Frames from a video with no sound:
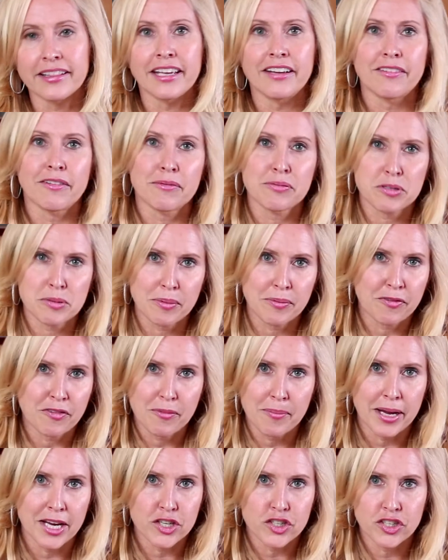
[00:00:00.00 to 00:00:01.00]
leave them some
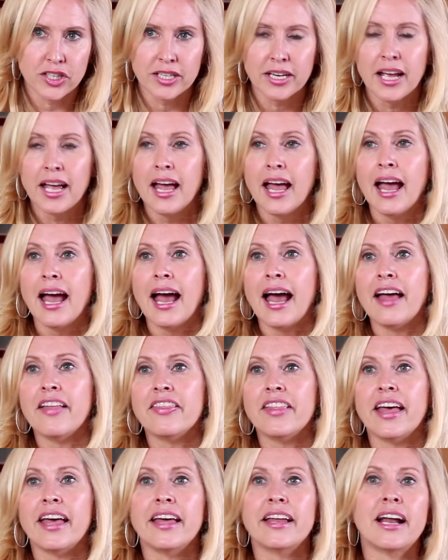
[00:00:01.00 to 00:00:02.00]
information. And
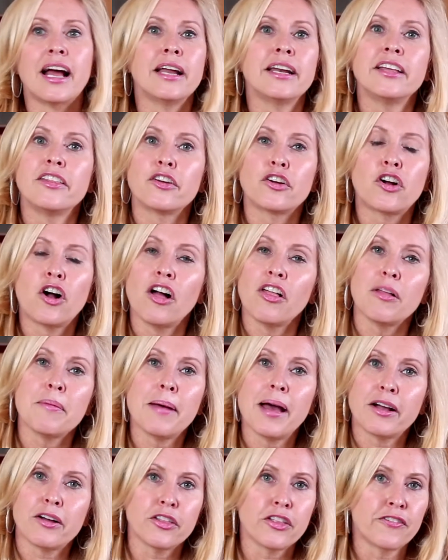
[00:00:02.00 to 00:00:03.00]
then I'd either call them
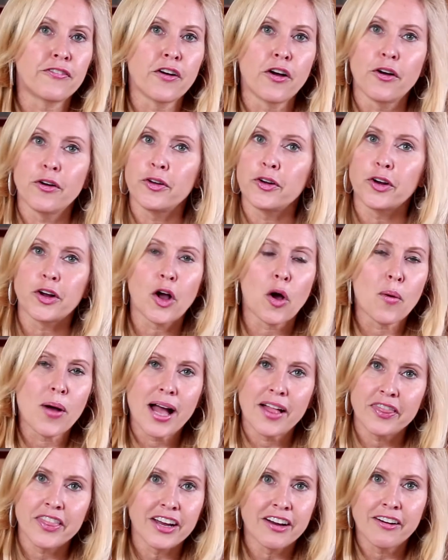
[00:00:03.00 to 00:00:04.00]
back on the phone or go
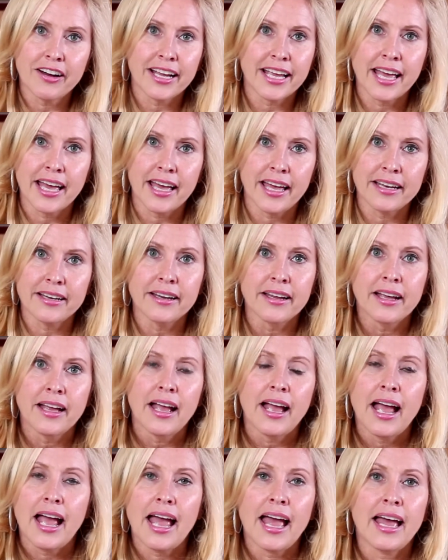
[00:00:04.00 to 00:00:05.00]
out there again.
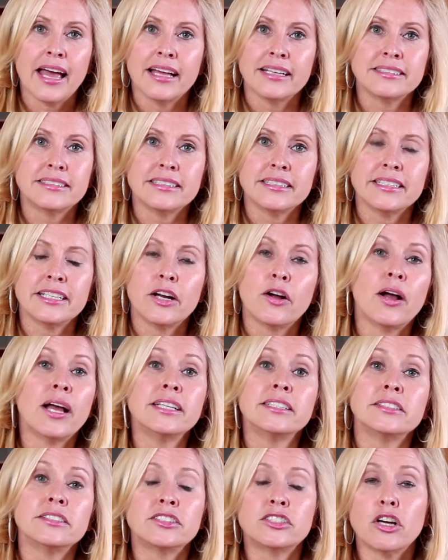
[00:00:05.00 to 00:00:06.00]
And, you know,
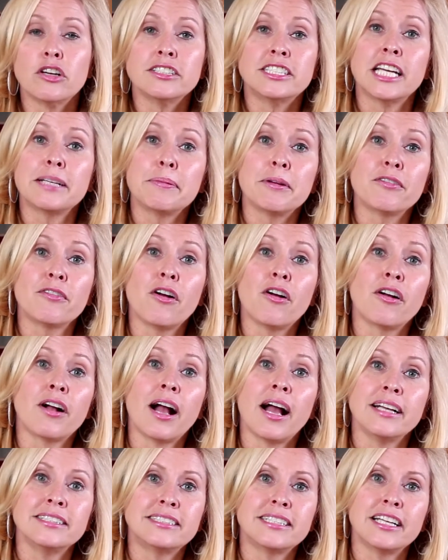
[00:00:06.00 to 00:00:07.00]
and don't take me wrong,
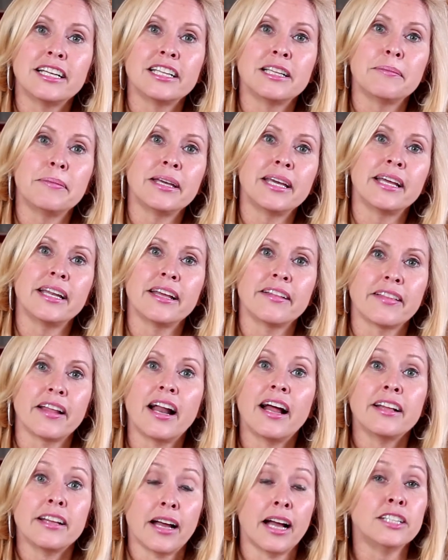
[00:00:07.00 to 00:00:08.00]
I said in the beginning
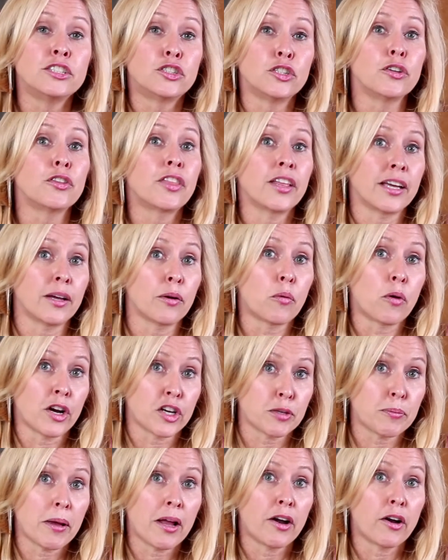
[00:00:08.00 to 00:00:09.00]
that I do think it
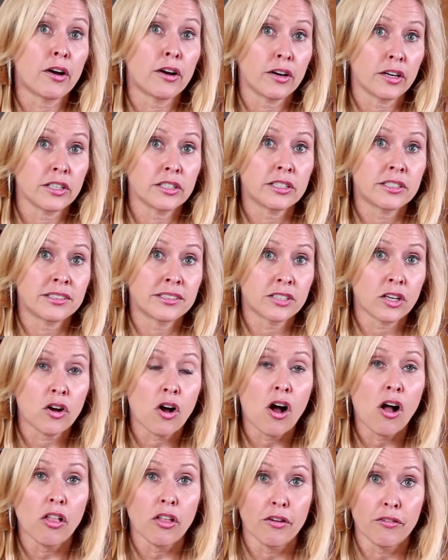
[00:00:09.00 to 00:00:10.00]
works better to
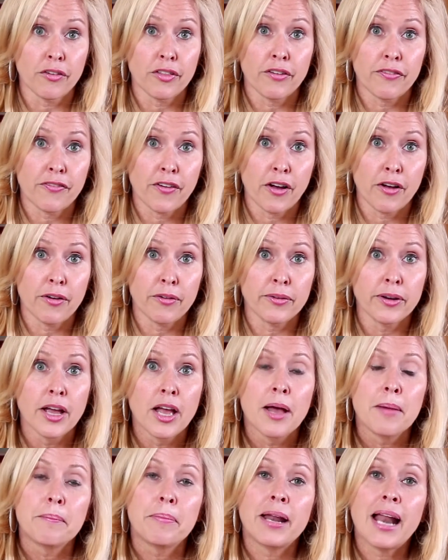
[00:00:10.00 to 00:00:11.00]
call over the phone,
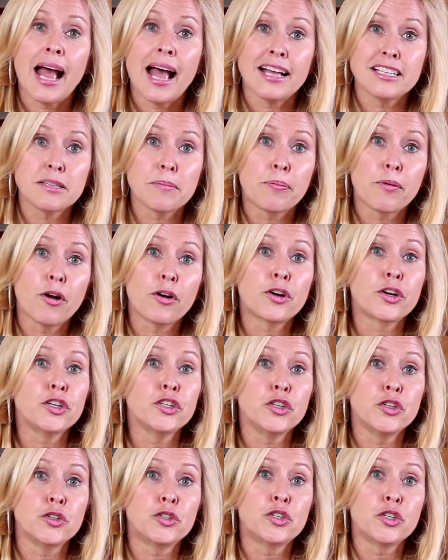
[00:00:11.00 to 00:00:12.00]
but as a broker,
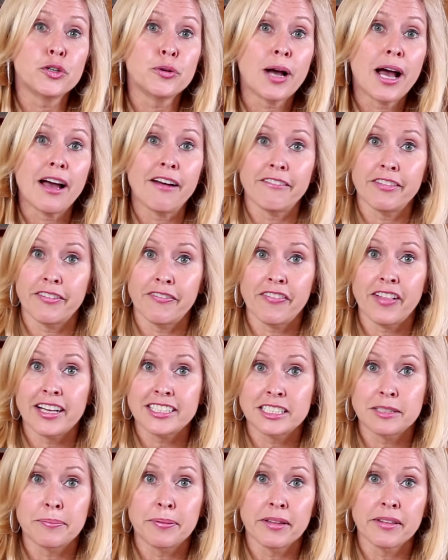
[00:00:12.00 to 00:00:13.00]
you do have the
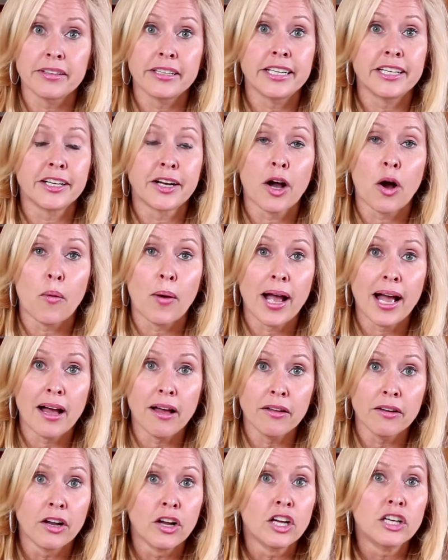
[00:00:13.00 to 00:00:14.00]
flexibility to go
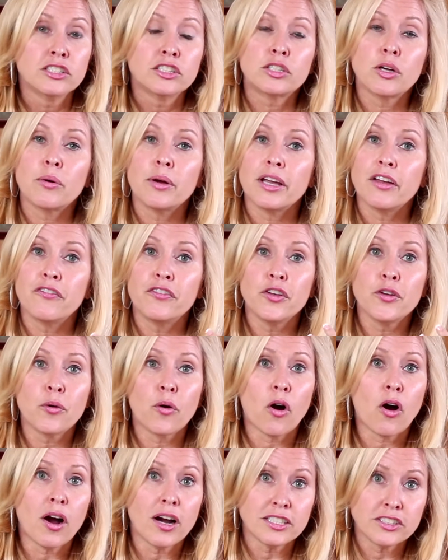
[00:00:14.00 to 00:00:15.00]
out. So if you
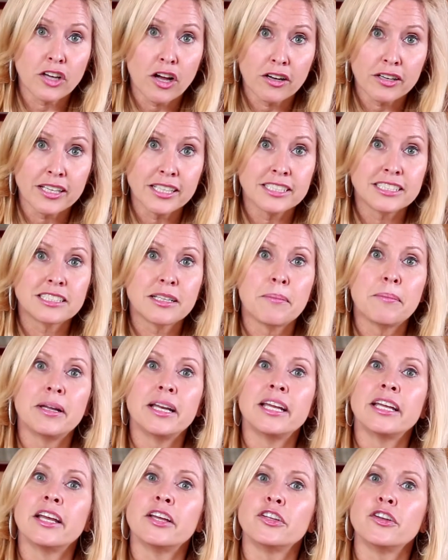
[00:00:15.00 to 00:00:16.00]
are talking to
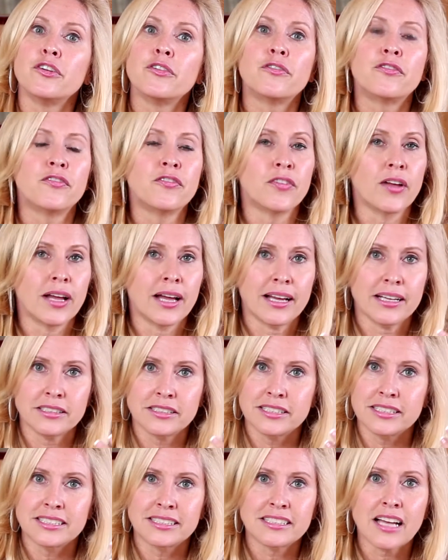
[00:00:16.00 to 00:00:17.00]
somebody and you
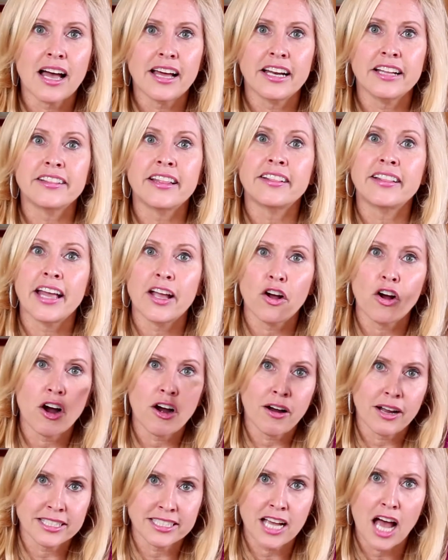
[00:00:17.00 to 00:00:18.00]
decided that they
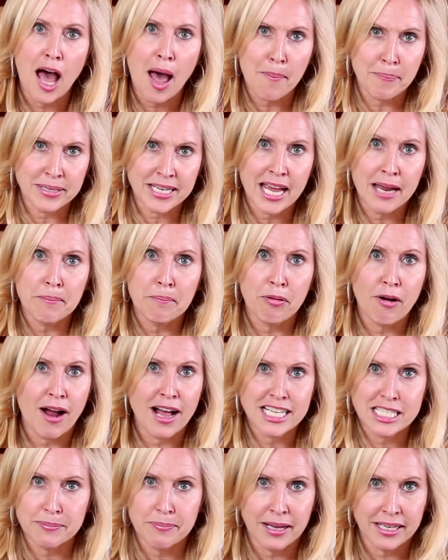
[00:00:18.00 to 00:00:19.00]
are a top 10
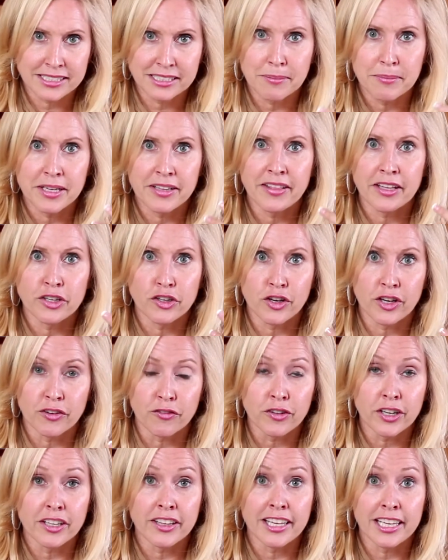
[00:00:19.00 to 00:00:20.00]
prospect, somebody that you can
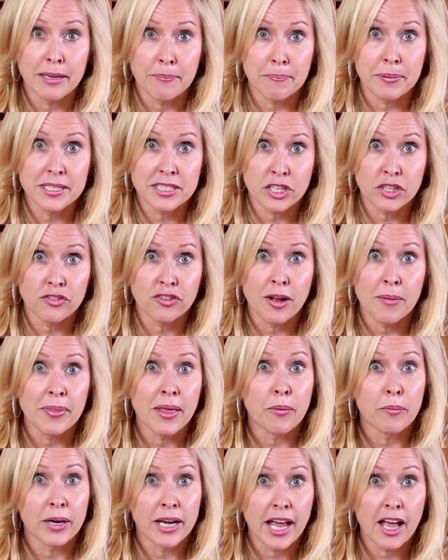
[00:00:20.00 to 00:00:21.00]
really get business from
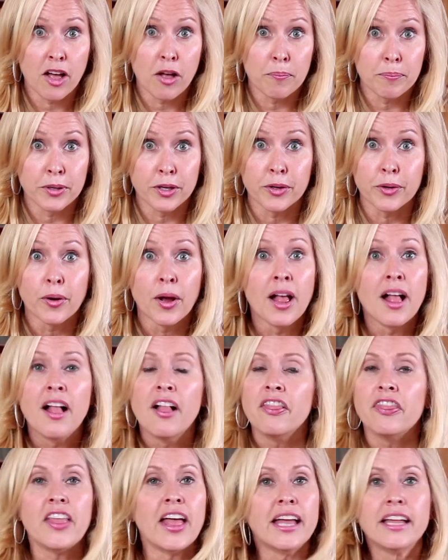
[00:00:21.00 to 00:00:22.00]
that would help you,
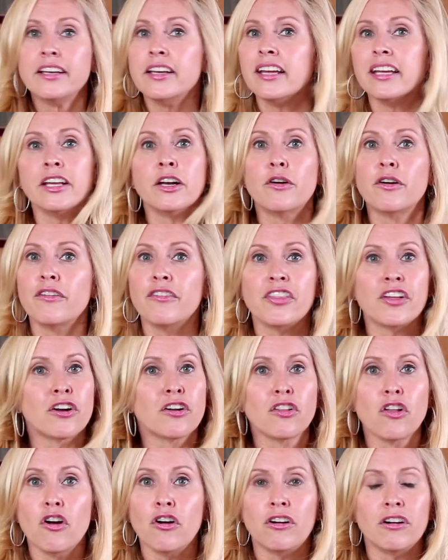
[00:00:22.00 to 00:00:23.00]
then, if they're
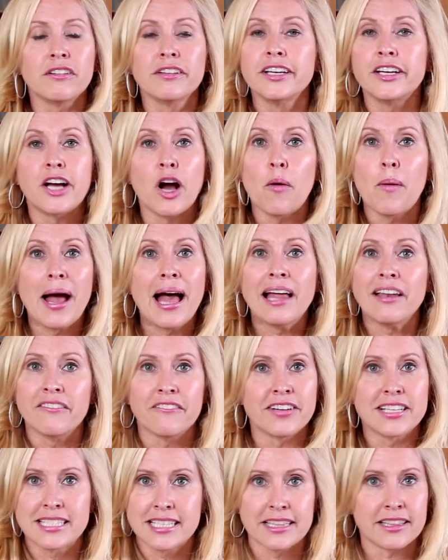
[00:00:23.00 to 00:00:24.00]
locally, go out and
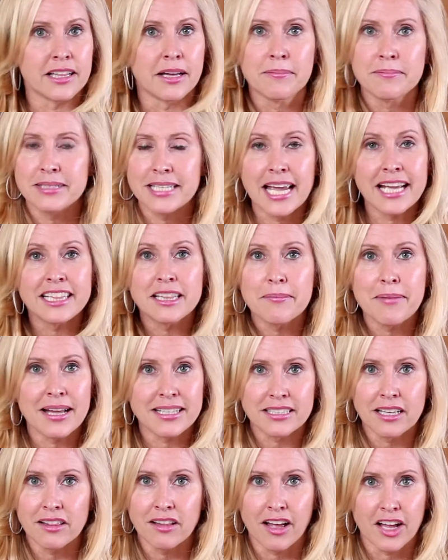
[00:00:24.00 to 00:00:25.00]
visit them. Take them
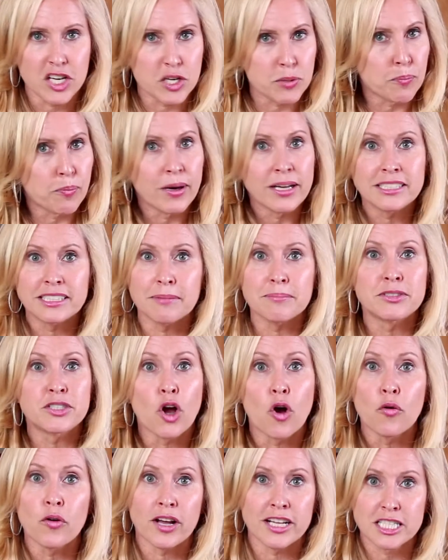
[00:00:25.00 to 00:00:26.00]
out to lunch. Bring some
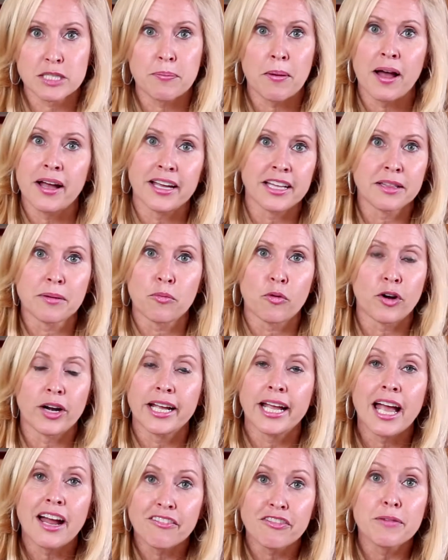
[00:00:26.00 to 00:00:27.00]
donuts by in the
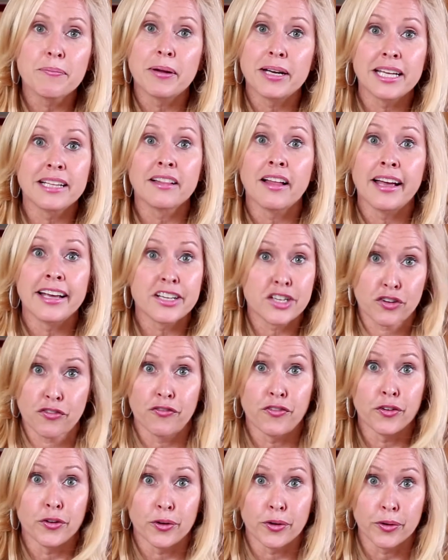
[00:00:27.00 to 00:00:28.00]
morning. Everybody likes
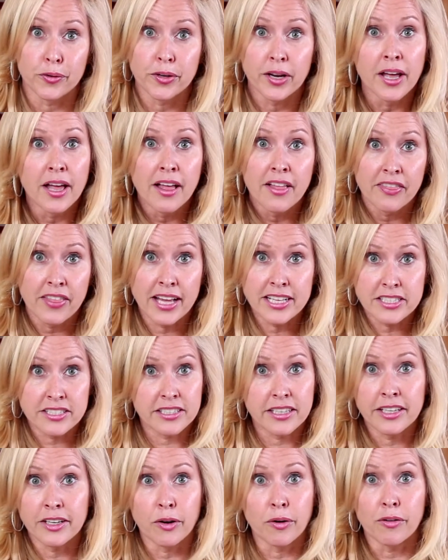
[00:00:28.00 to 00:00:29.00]
food. That's,
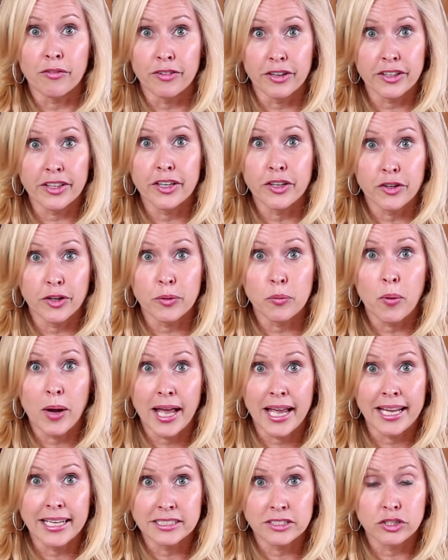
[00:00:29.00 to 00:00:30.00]
a really good
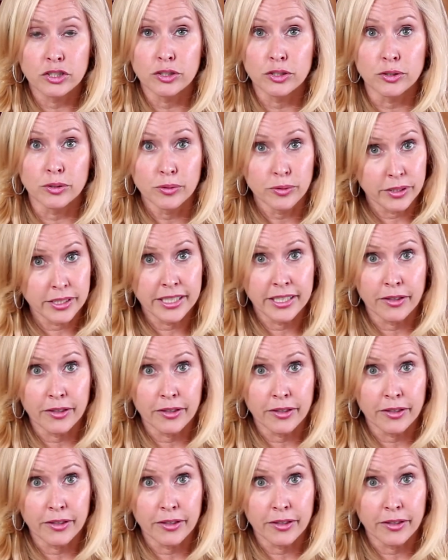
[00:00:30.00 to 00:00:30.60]
way to,